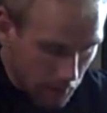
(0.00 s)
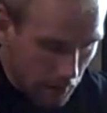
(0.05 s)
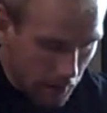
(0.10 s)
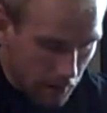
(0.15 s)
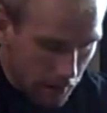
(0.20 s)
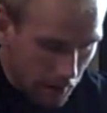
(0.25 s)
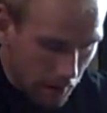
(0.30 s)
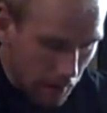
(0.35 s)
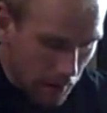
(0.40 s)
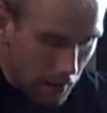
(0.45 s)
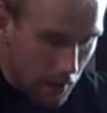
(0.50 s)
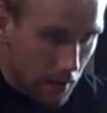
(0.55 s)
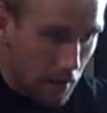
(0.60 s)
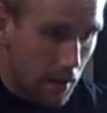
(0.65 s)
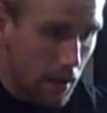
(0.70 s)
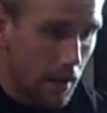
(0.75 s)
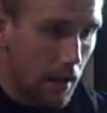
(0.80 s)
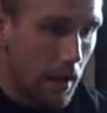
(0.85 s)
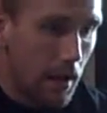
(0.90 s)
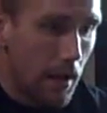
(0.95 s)
my thigh,
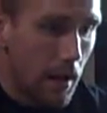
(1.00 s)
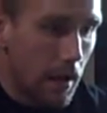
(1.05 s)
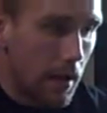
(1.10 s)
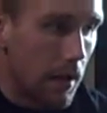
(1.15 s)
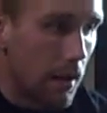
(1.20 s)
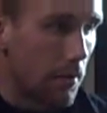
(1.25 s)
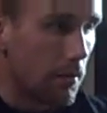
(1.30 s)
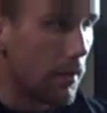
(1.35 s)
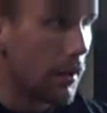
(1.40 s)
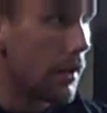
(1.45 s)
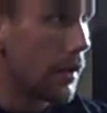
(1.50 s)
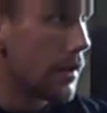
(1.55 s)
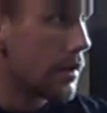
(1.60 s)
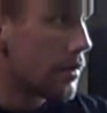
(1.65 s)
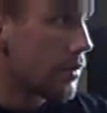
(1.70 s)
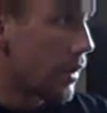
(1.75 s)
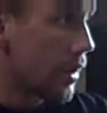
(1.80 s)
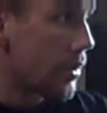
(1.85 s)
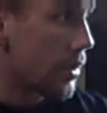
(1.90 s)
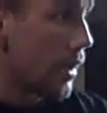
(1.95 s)
and I'll really
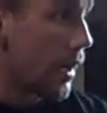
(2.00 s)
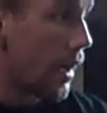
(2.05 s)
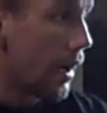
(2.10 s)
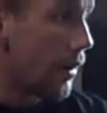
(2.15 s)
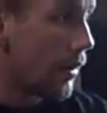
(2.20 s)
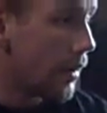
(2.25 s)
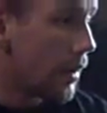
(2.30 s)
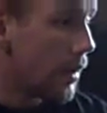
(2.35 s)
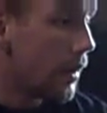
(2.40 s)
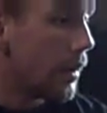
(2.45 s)
stretch it out.